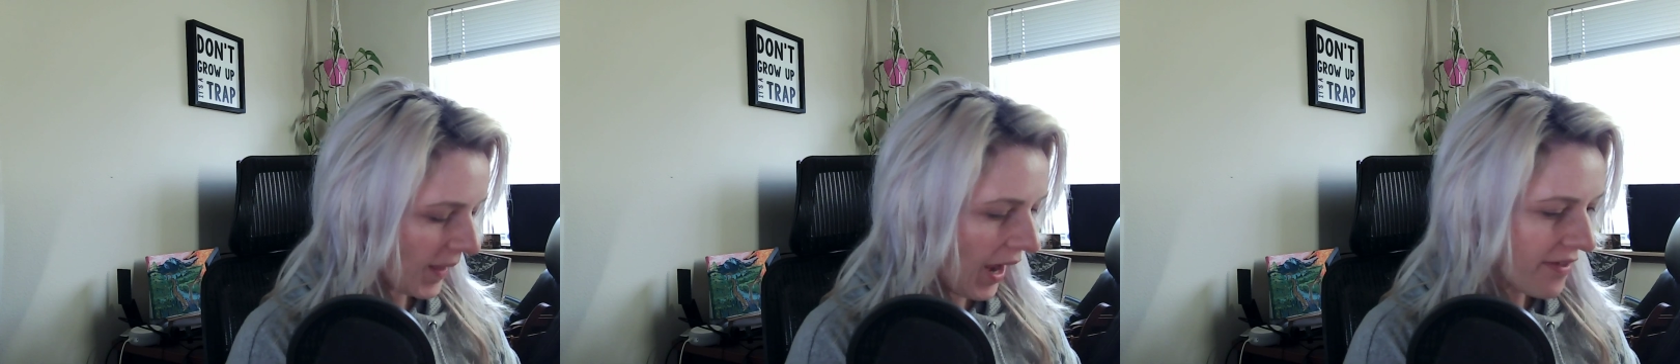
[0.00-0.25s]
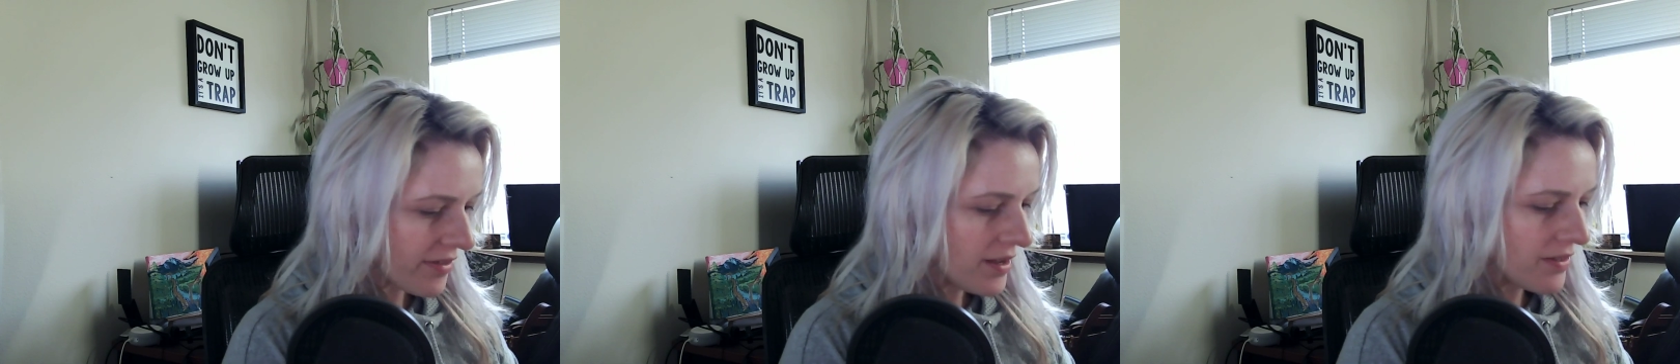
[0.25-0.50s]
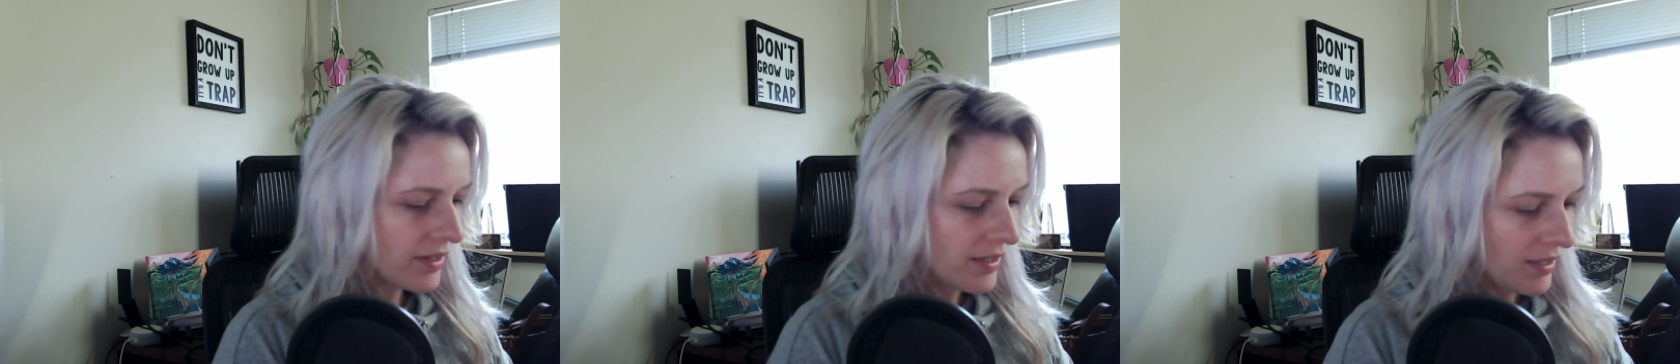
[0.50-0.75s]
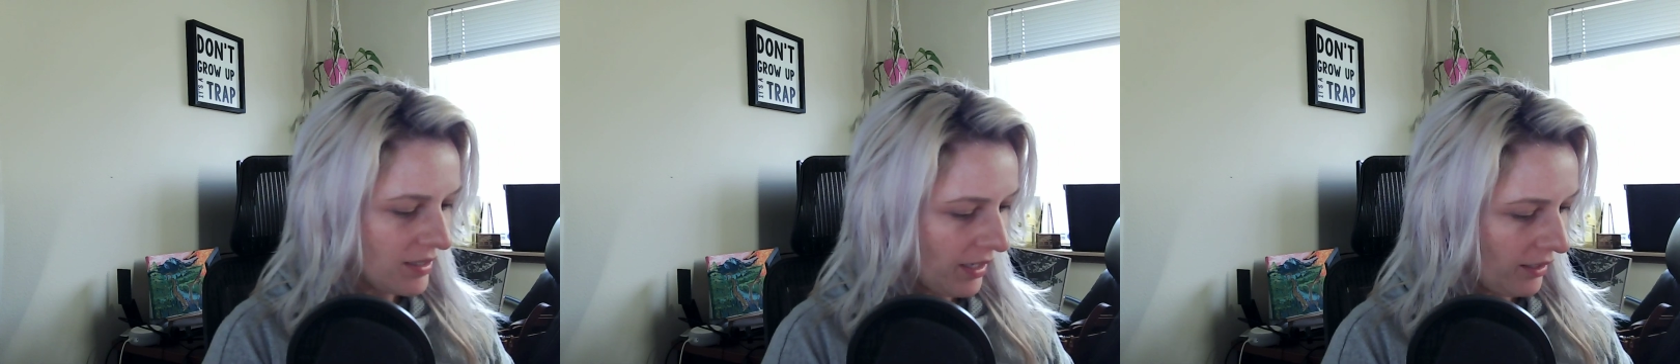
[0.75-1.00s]
I think
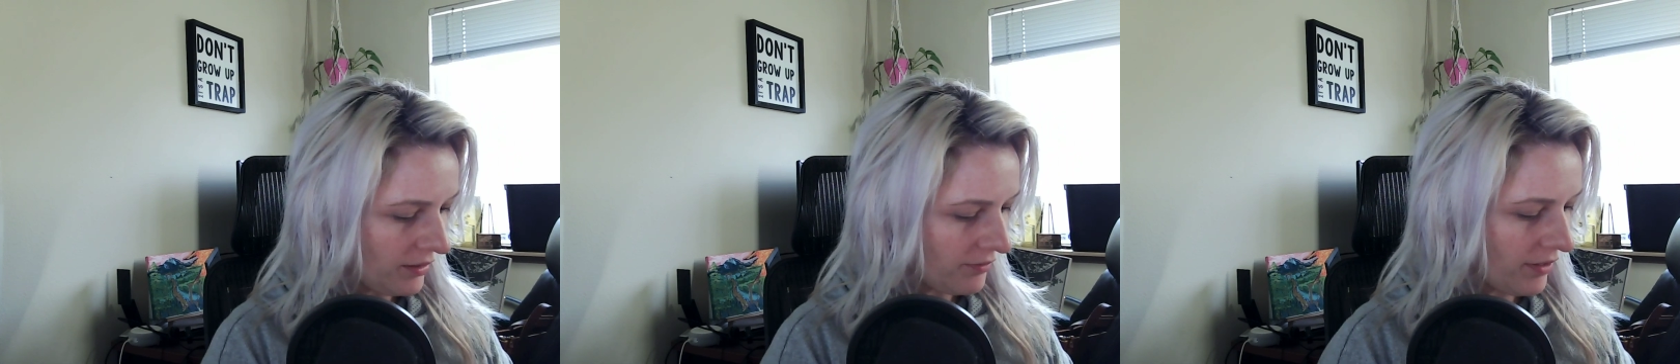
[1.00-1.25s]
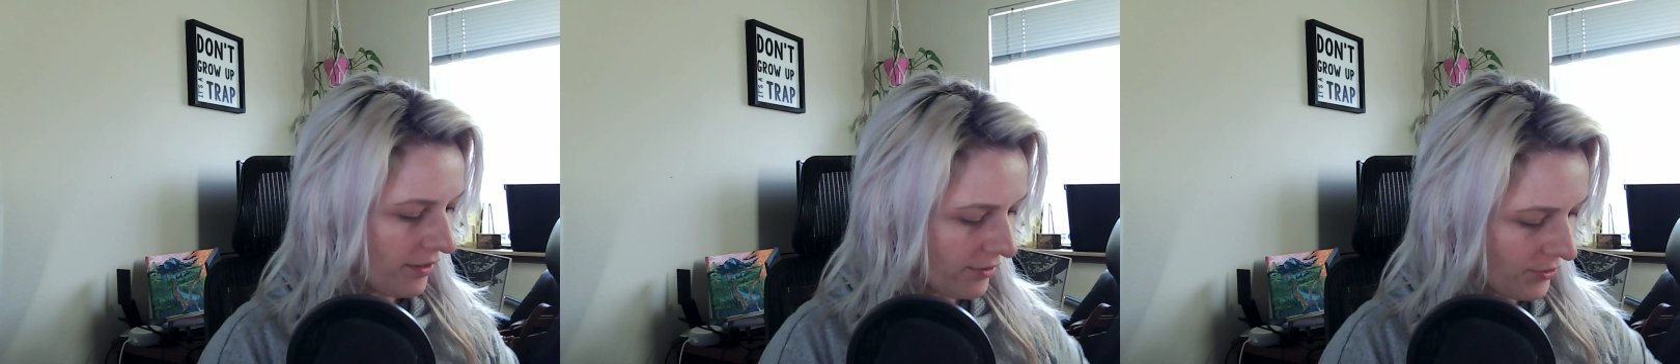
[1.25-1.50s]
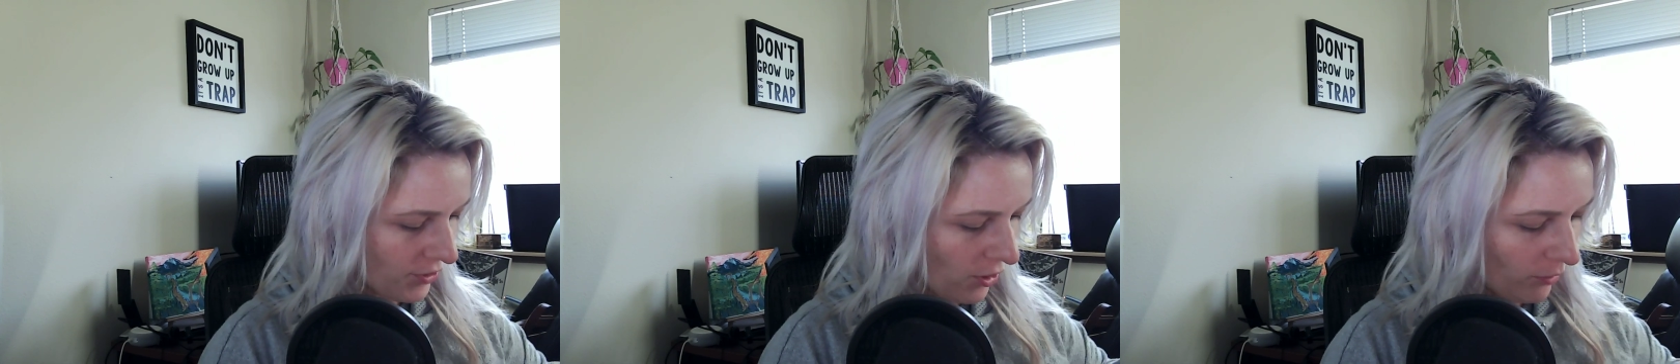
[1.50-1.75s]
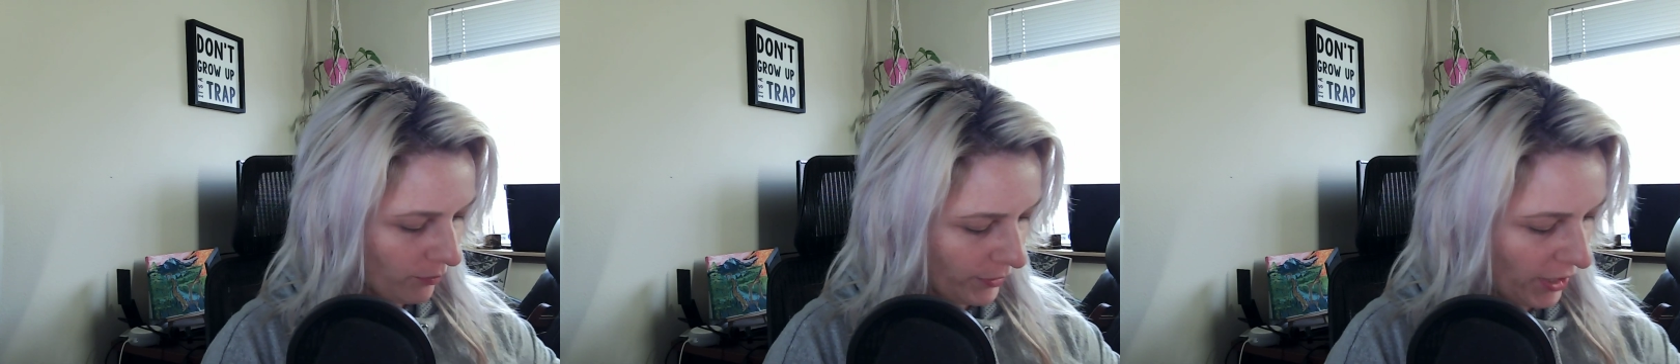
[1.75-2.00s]
this style of leather is
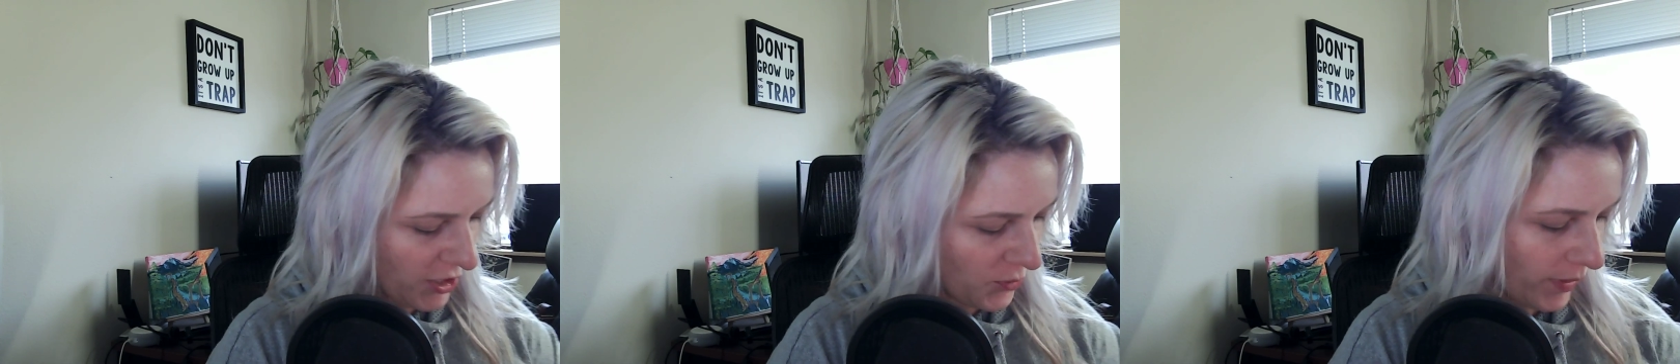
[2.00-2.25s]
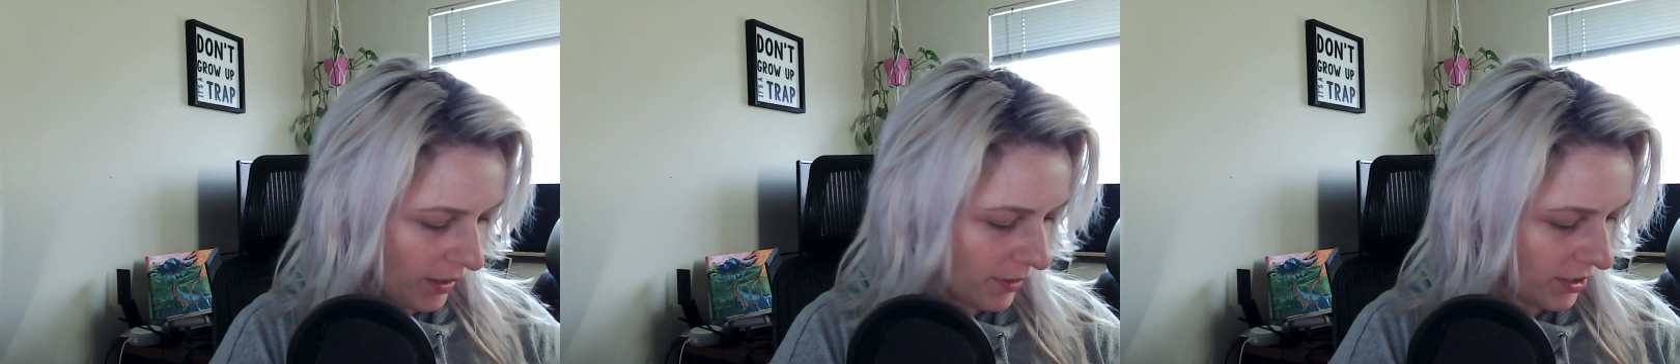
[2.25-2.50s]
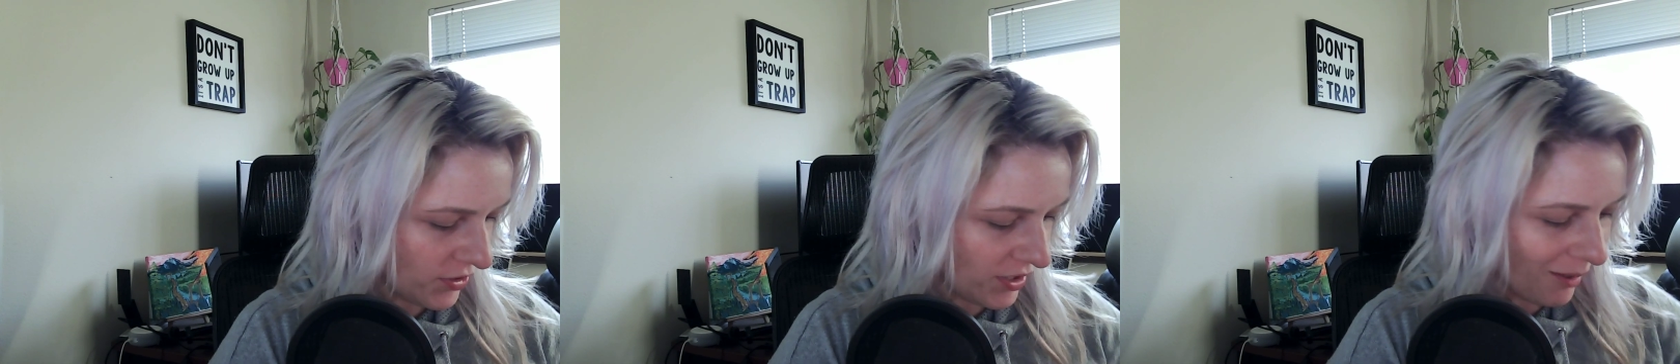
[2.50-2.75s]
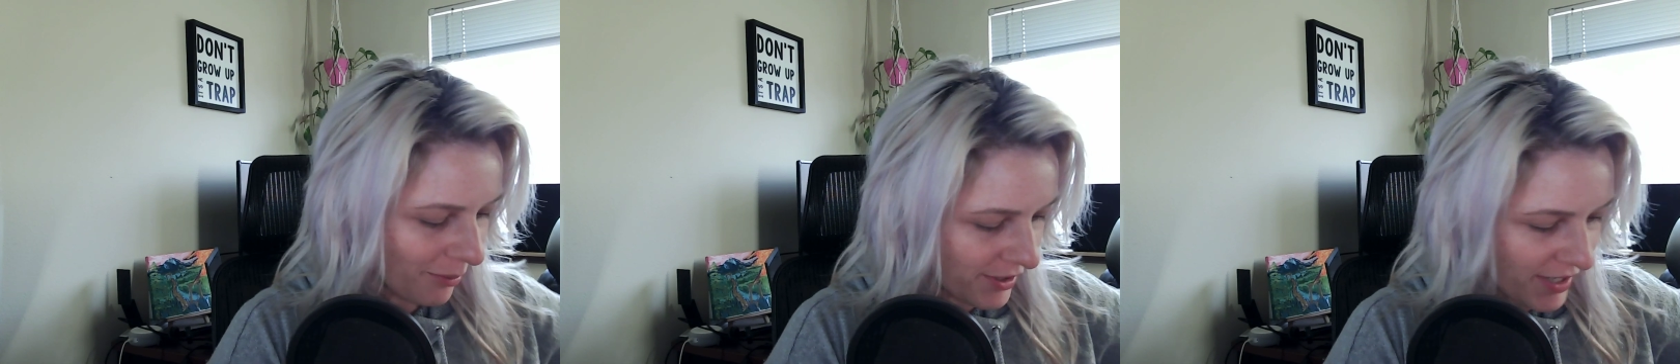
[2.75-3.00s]
called brush, but I'm going to
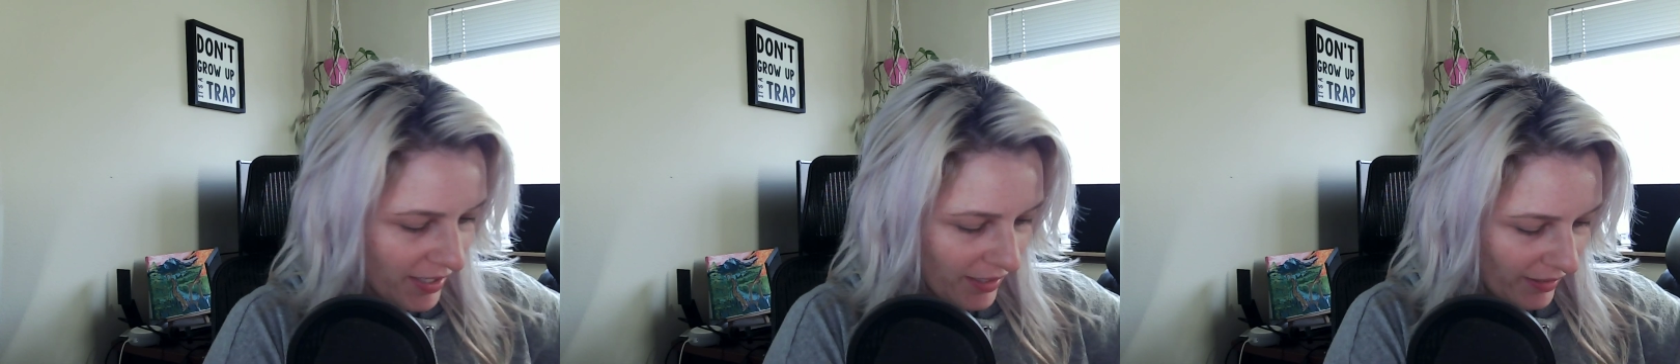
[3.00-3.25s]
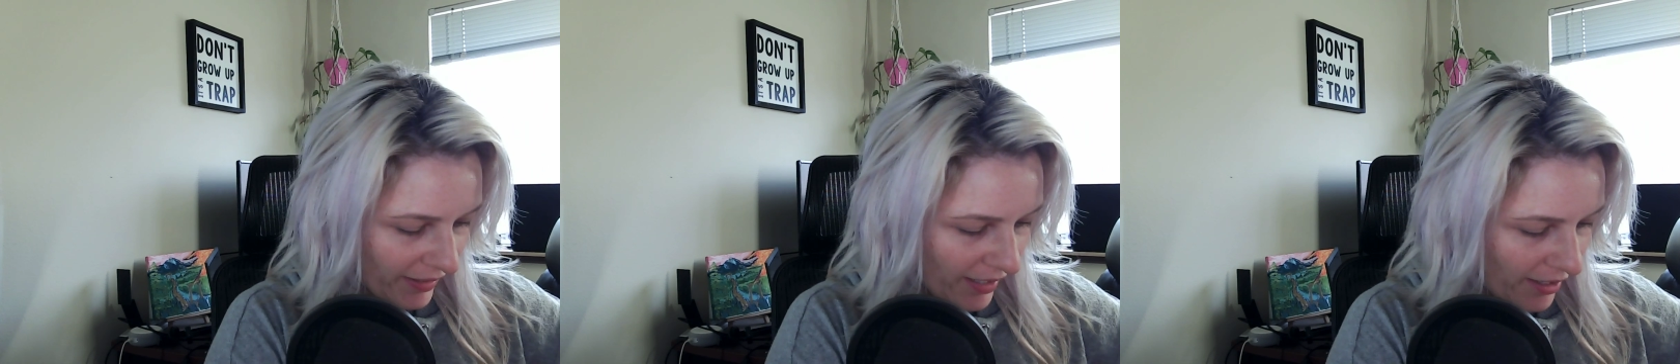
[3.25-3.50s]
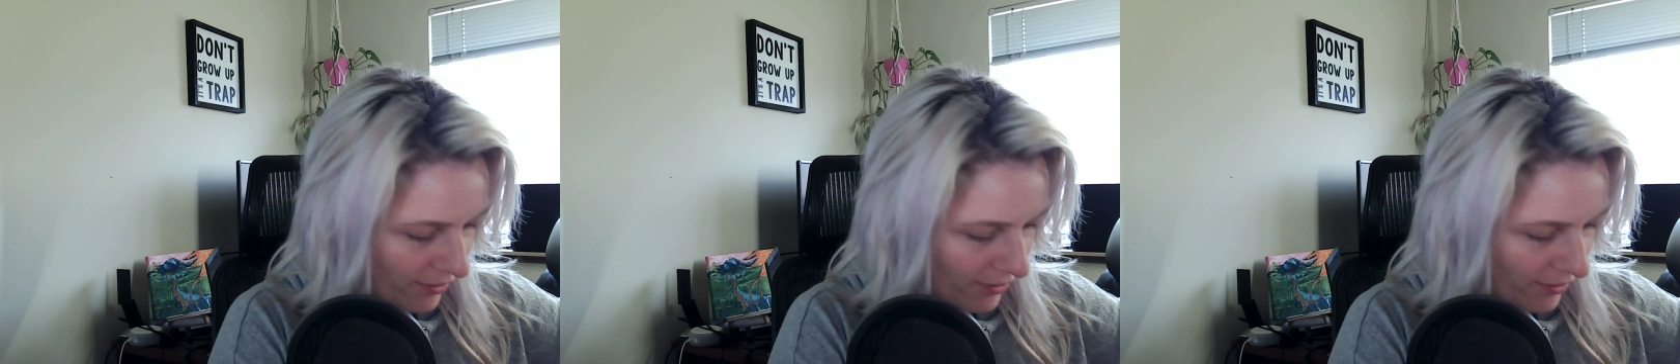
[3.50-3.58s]
stop pretending like I